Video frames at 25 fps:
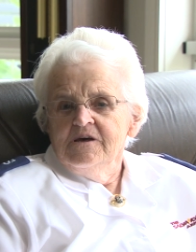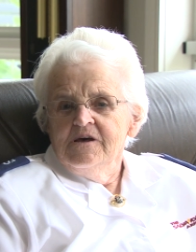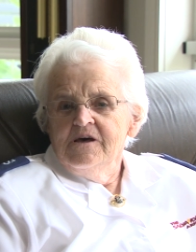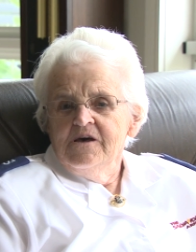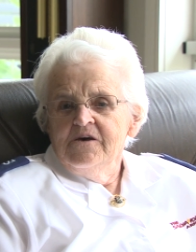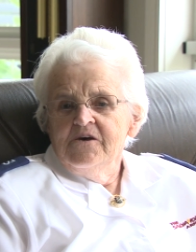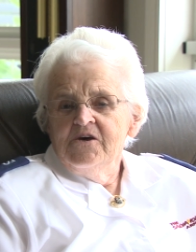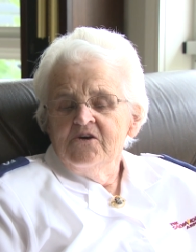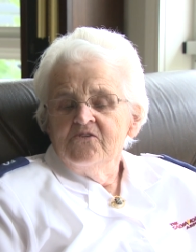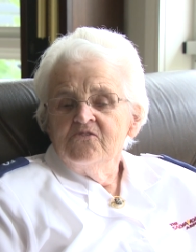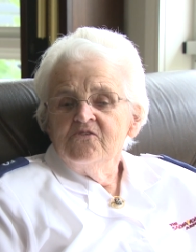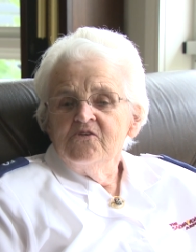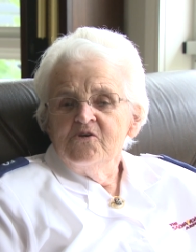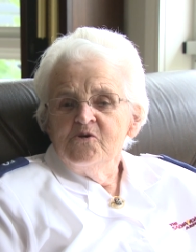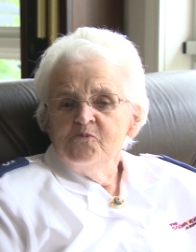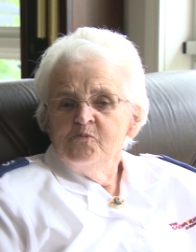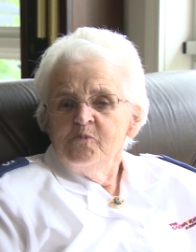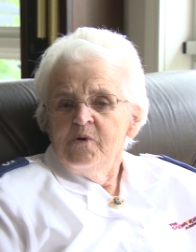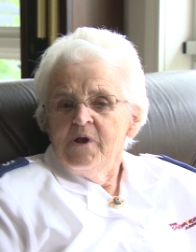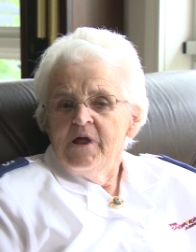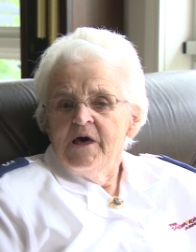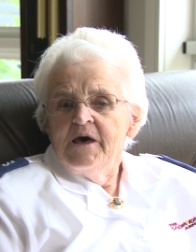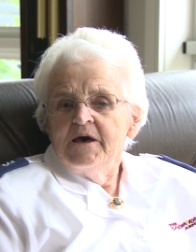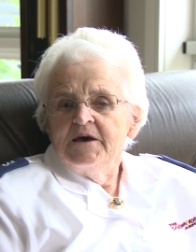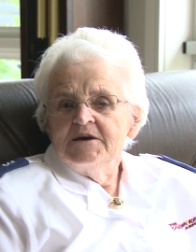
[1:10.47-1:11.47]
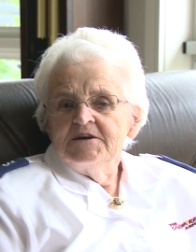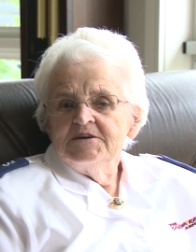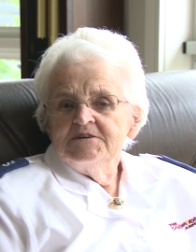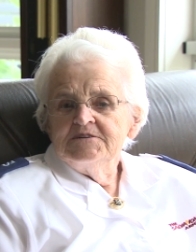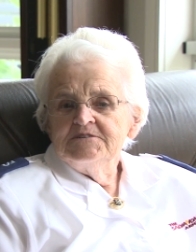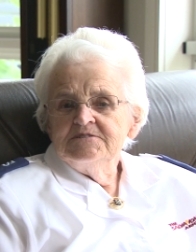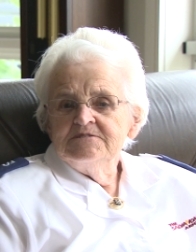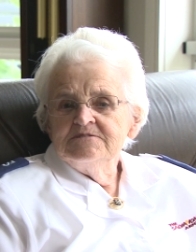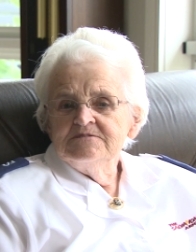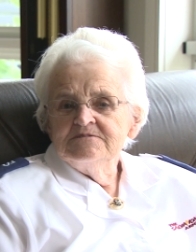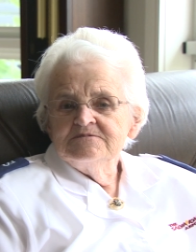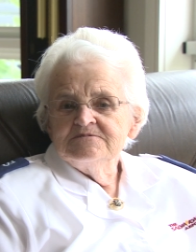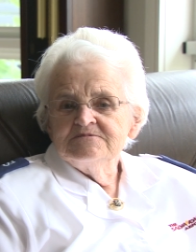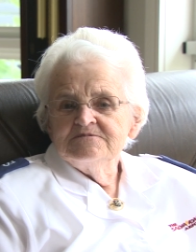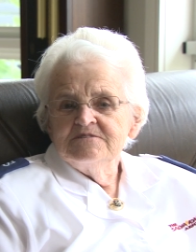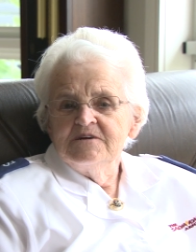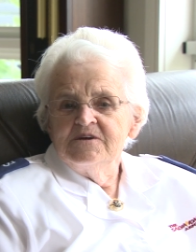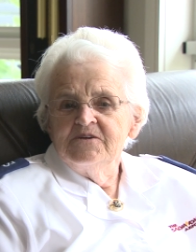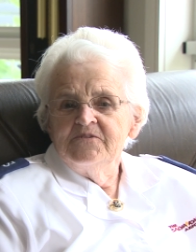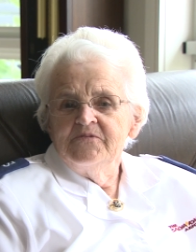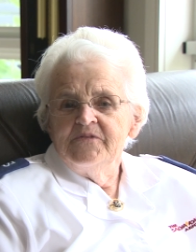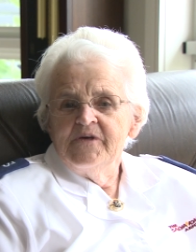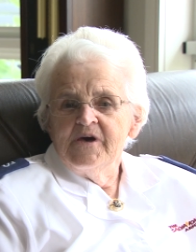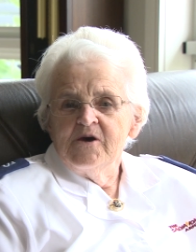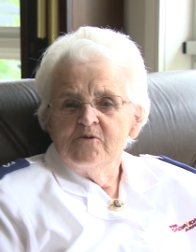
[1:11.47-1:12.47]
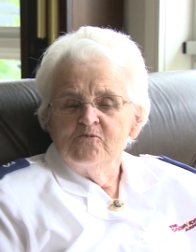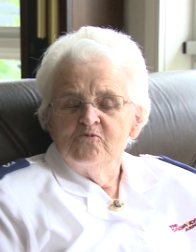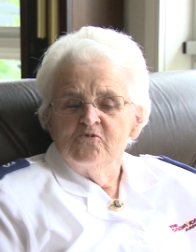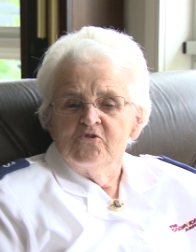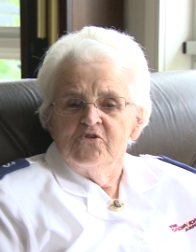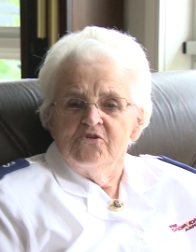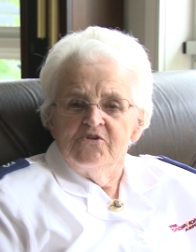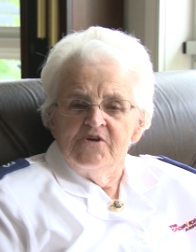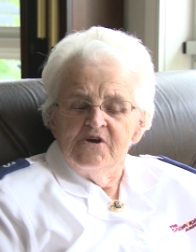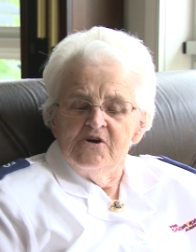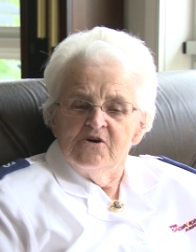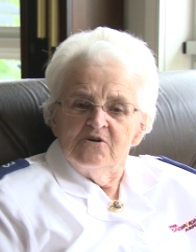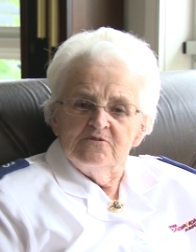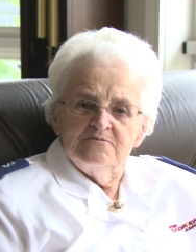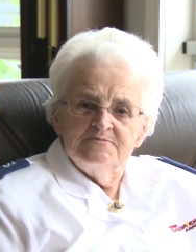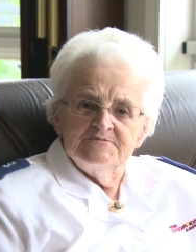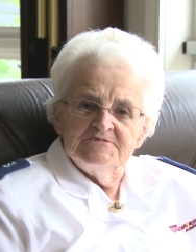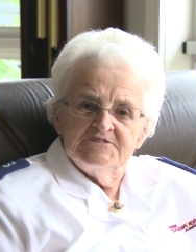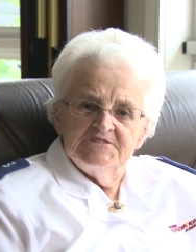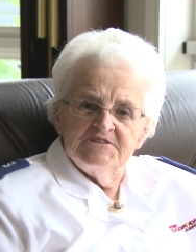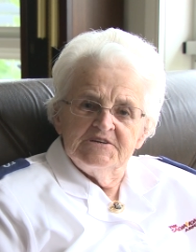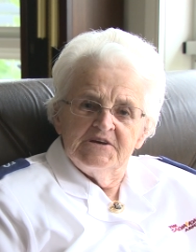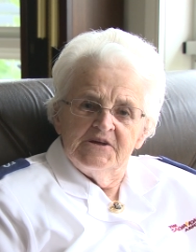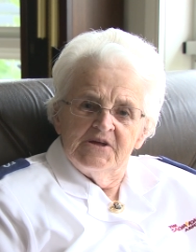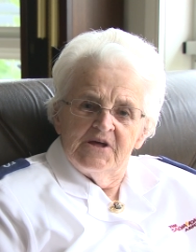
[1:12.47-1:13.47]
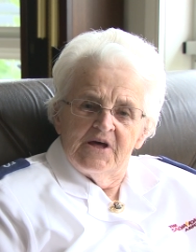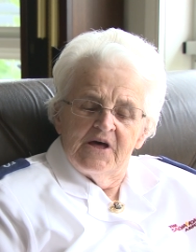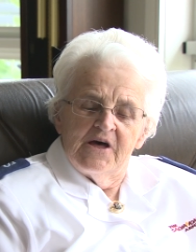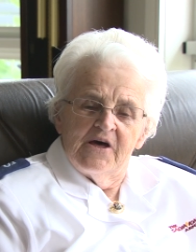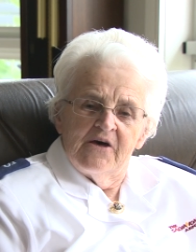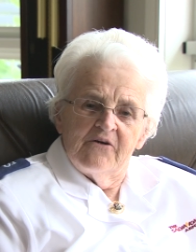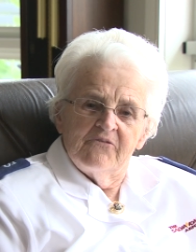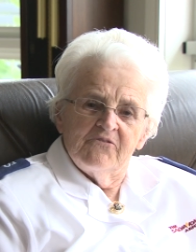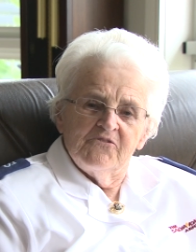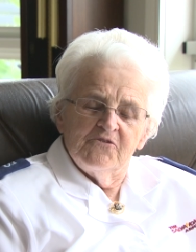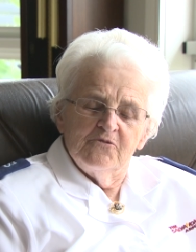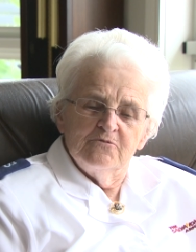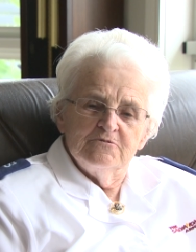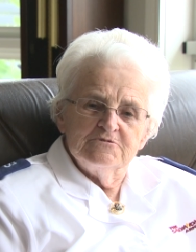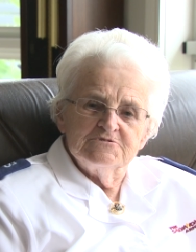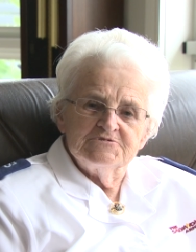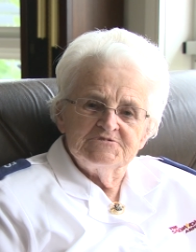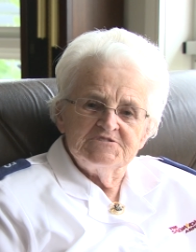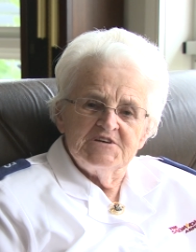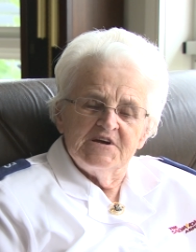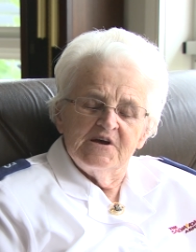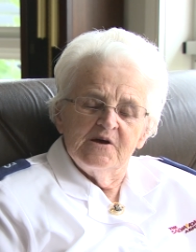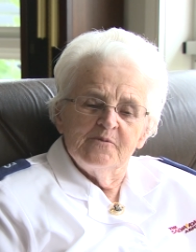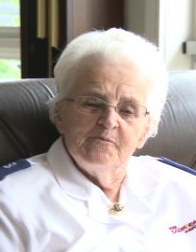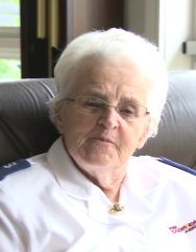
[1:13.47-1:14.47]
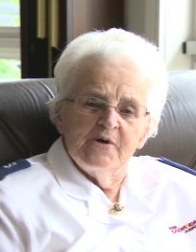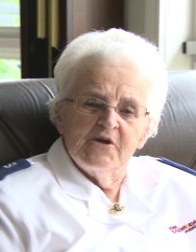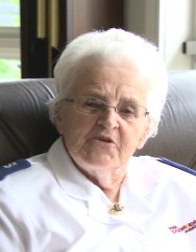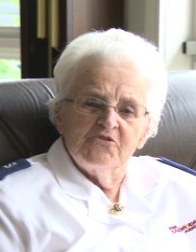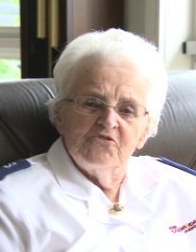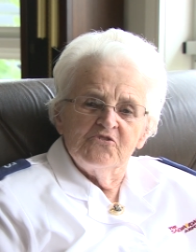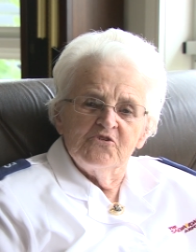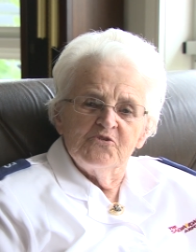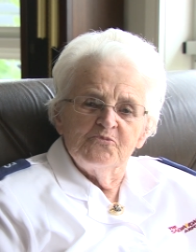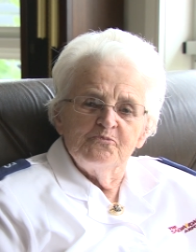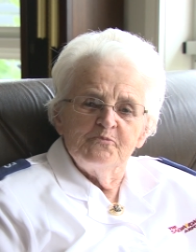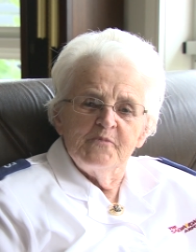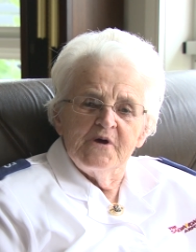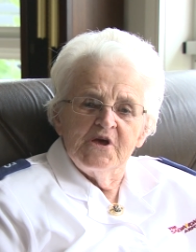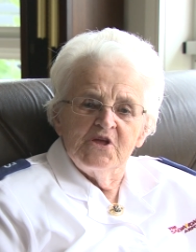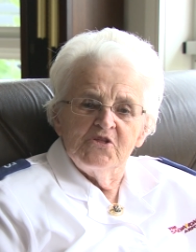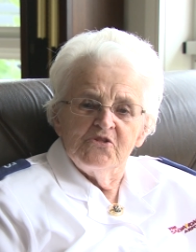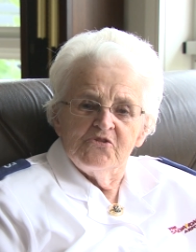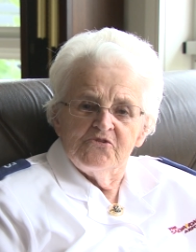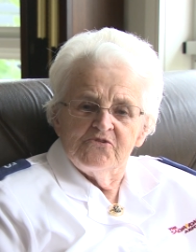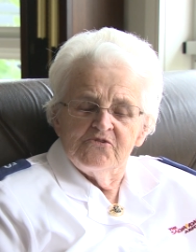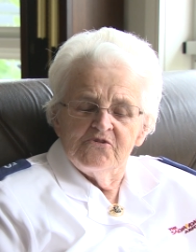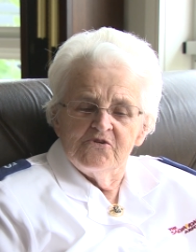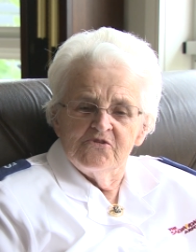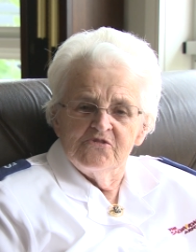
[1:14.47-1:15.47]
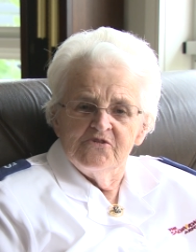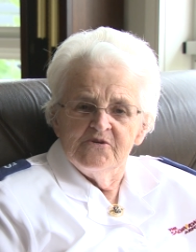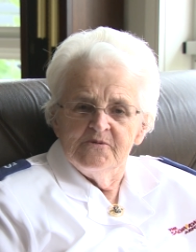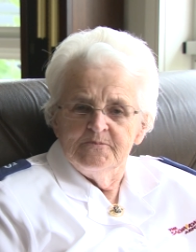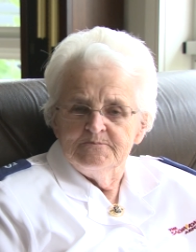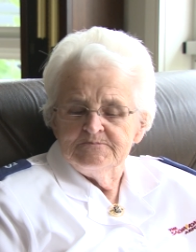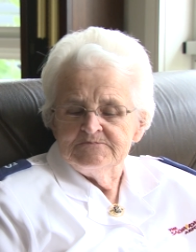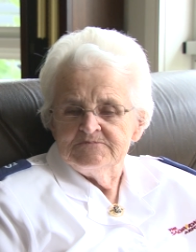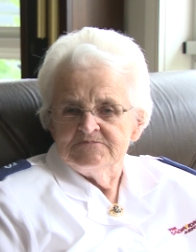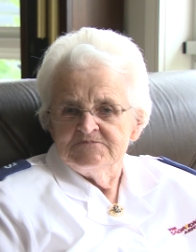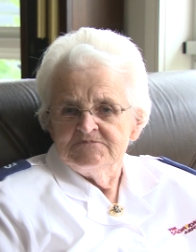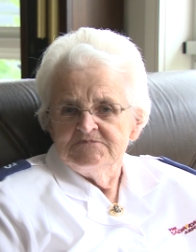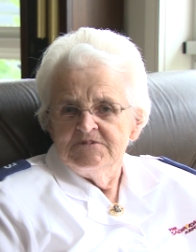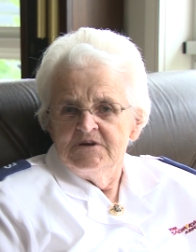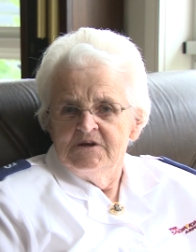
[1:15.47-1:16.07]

as he played, and they would tell me afterwards how much it meant to them